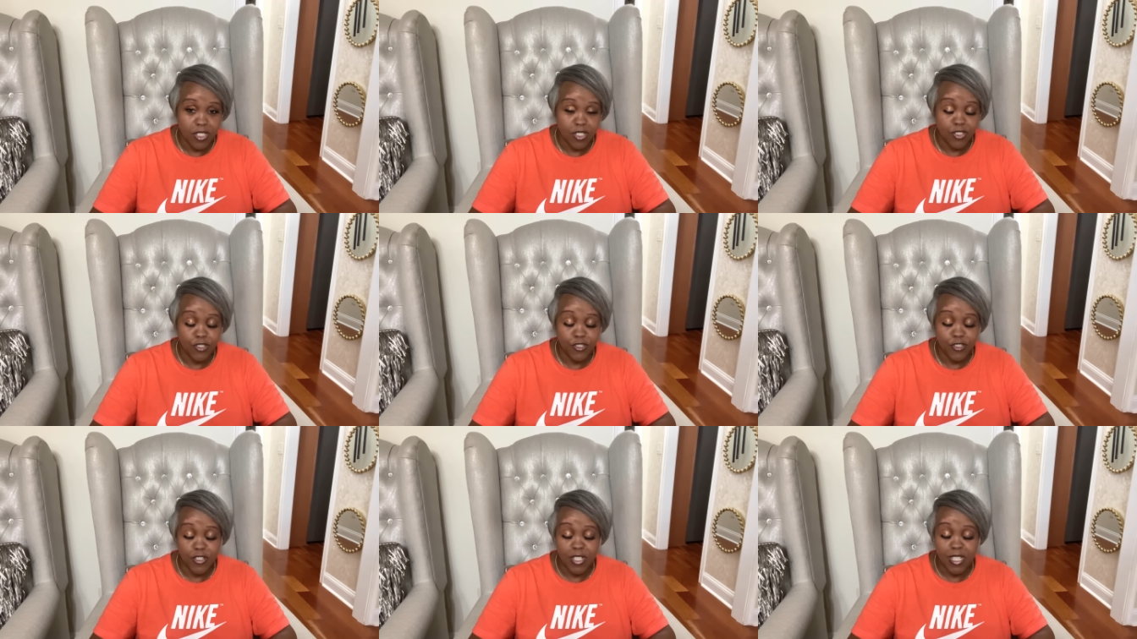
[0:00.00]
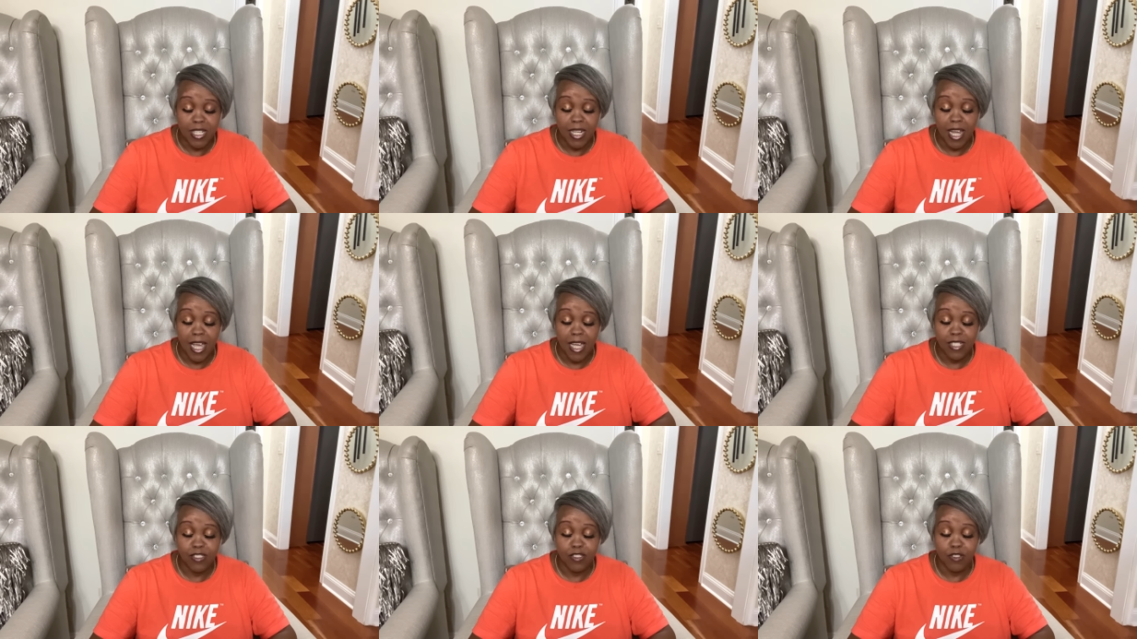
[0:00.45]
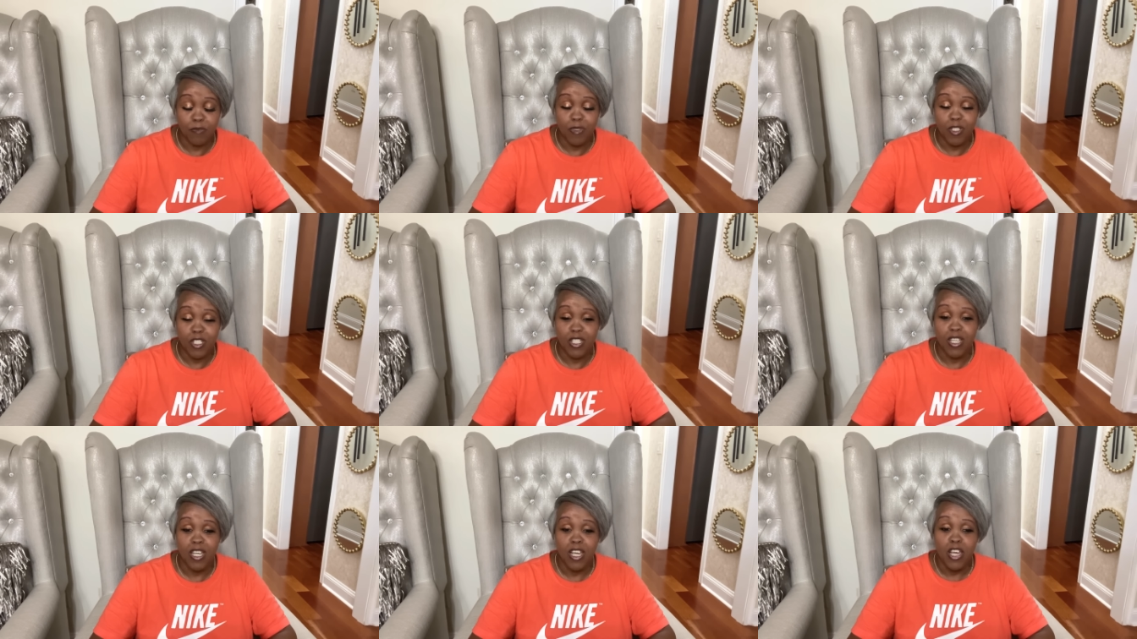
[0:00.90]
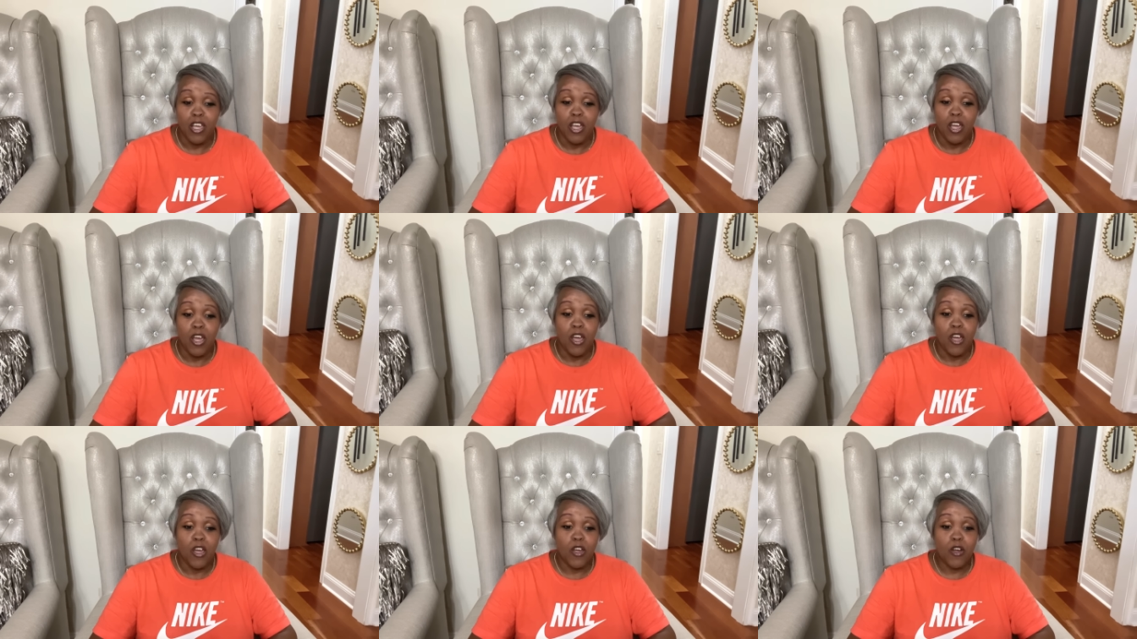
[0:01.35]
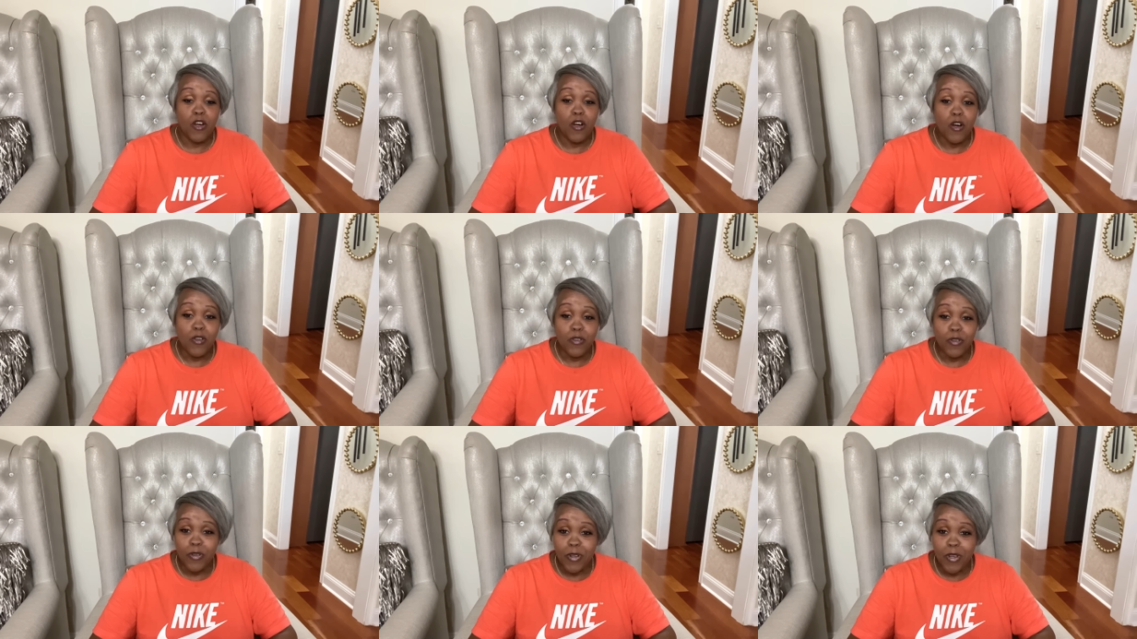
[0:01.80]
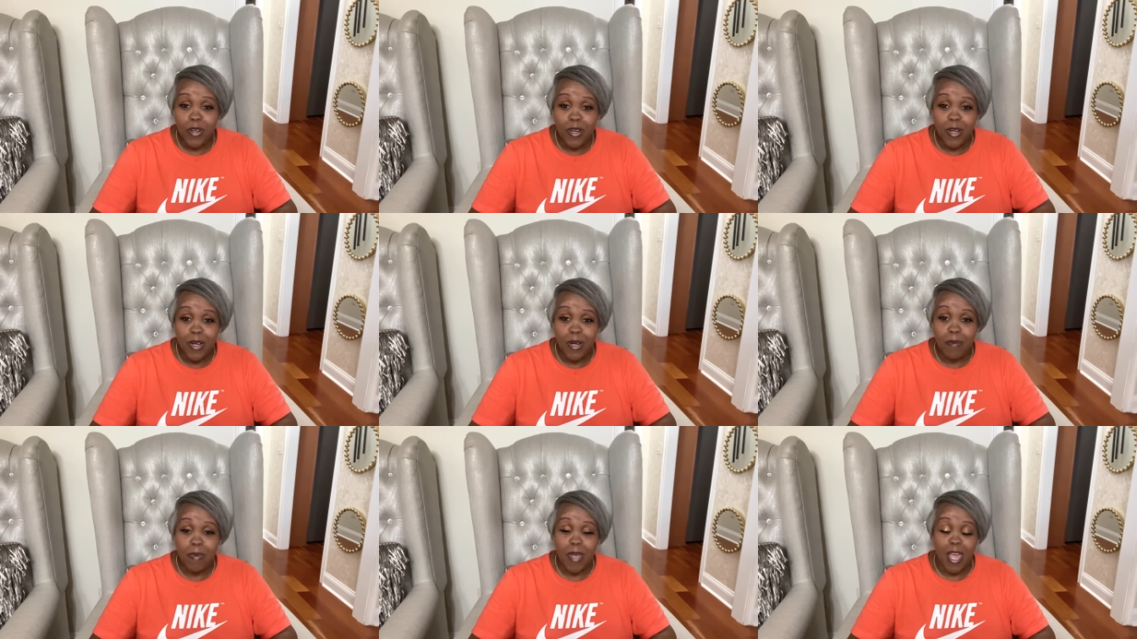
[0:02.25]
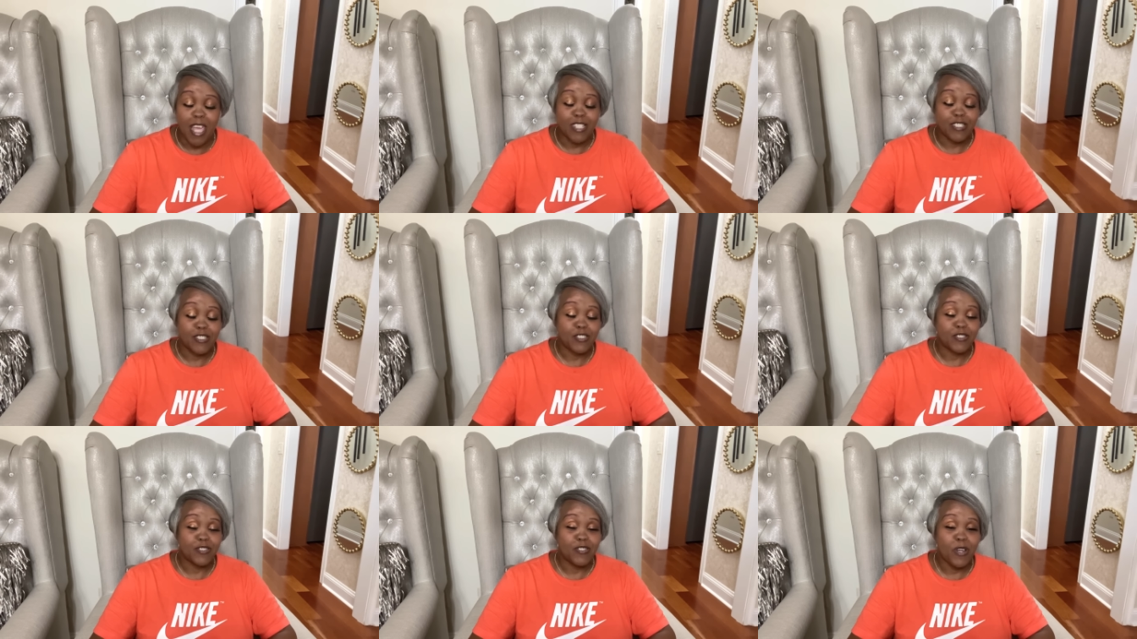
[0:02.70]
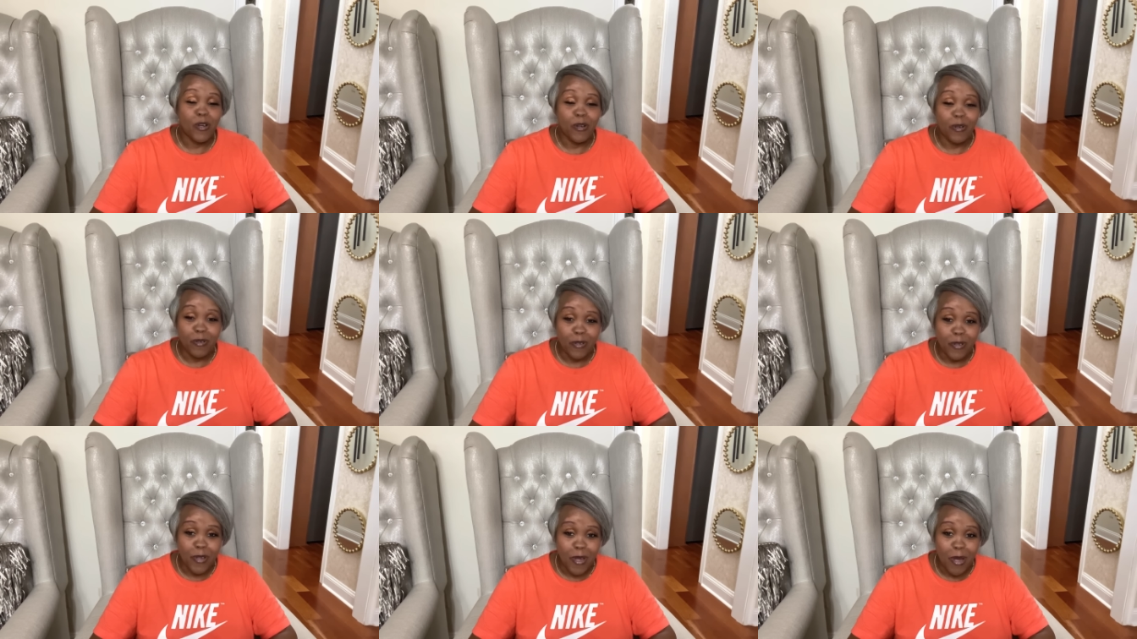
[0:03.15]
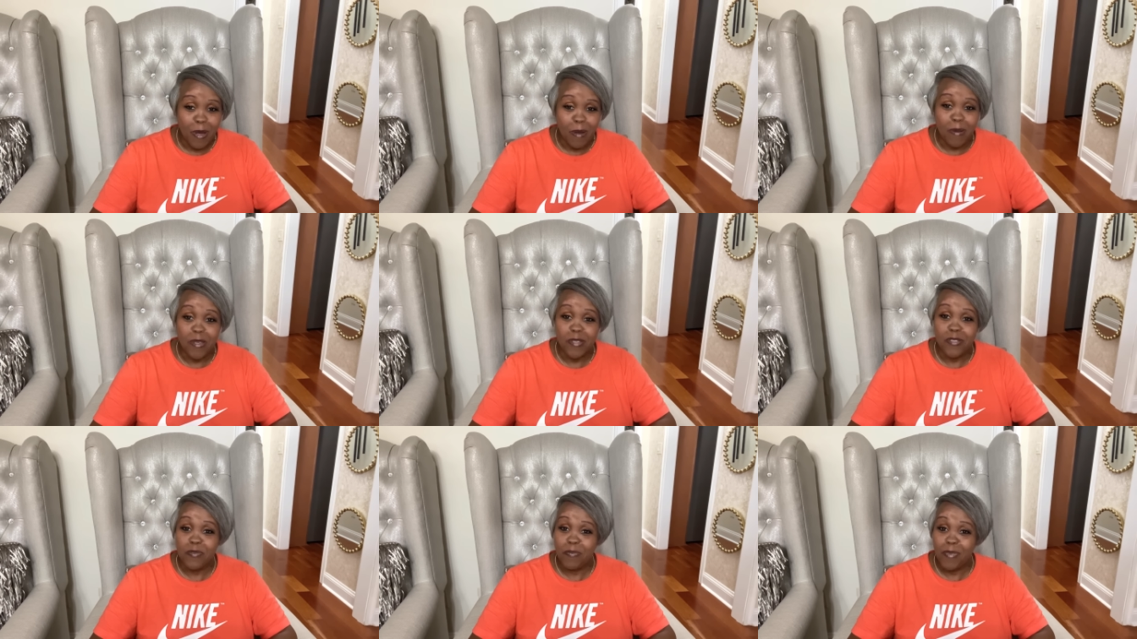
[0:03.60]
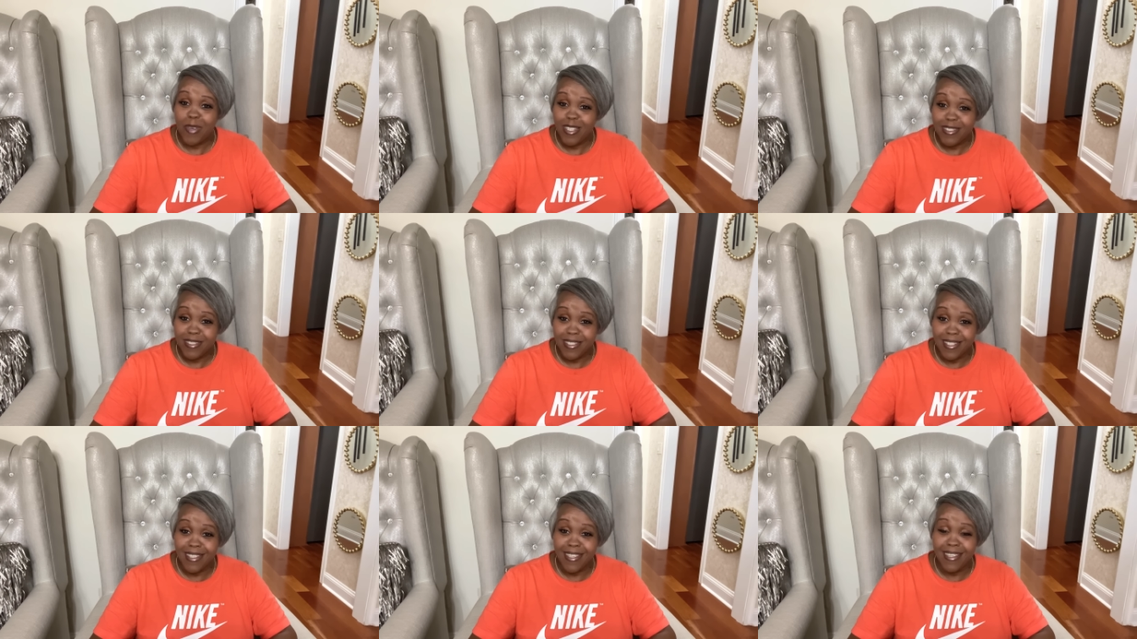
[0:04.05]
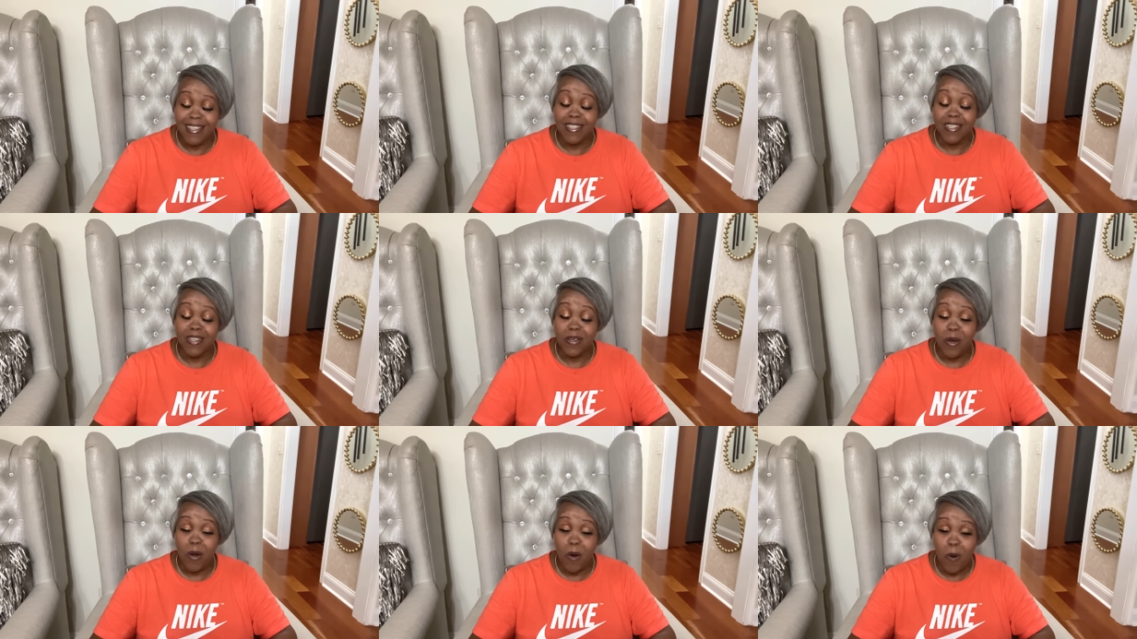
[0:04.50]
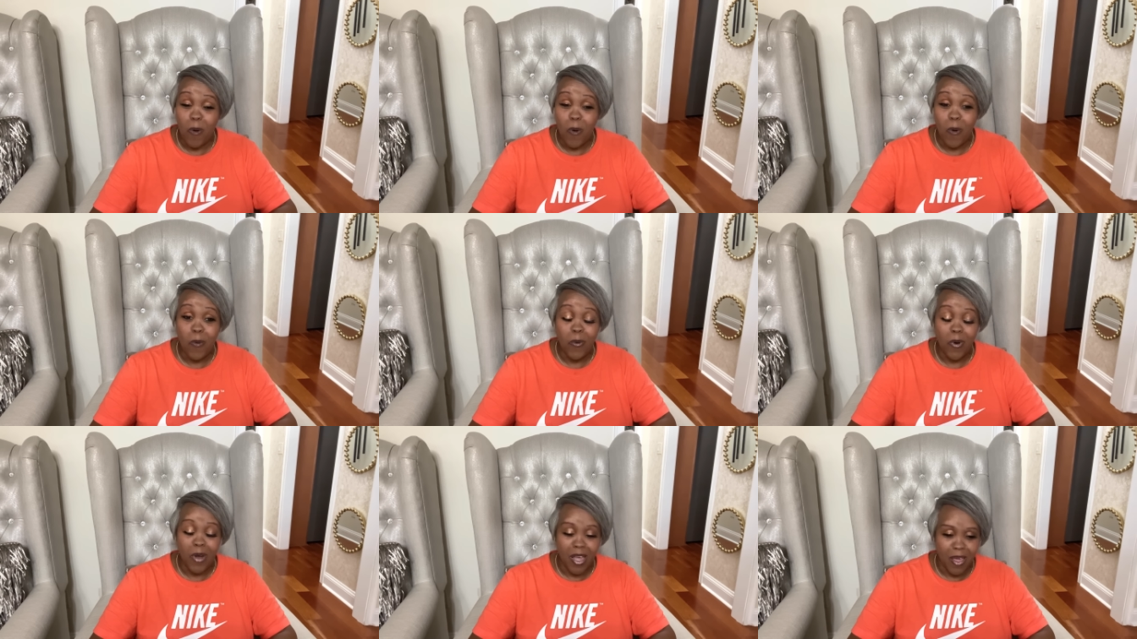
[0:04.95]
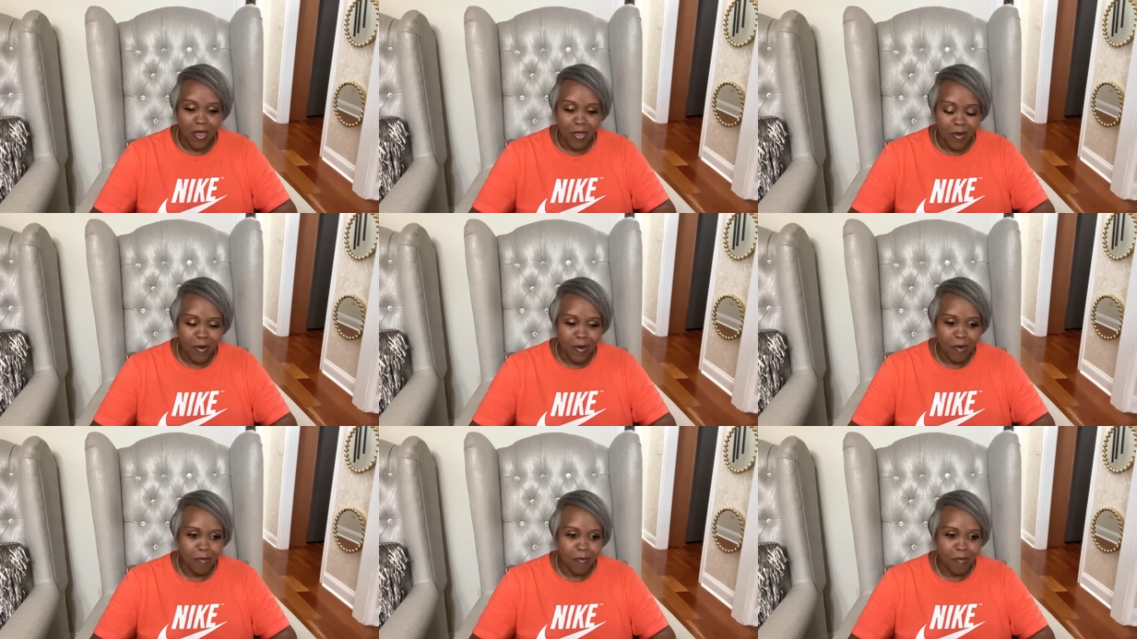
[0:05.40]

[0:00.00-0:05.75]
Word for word: Shuggy likes to be cuddled up and snuggled up, especially in the cold weather.